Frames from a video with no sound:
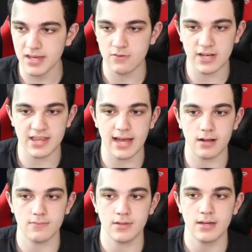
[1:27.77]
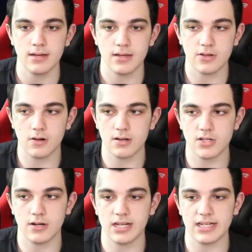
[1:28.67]
Right there. And the
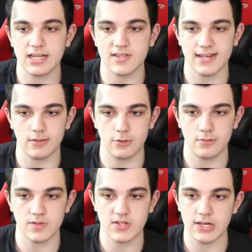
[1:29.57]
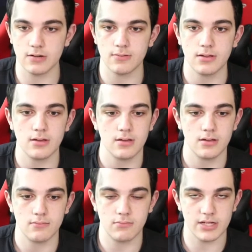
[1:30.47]
card's already non-sellable, so
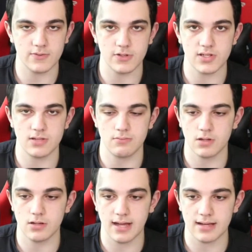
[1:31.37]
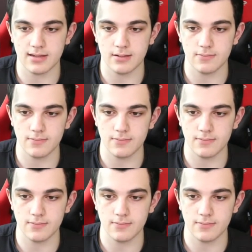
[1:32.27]
might as well just collect it.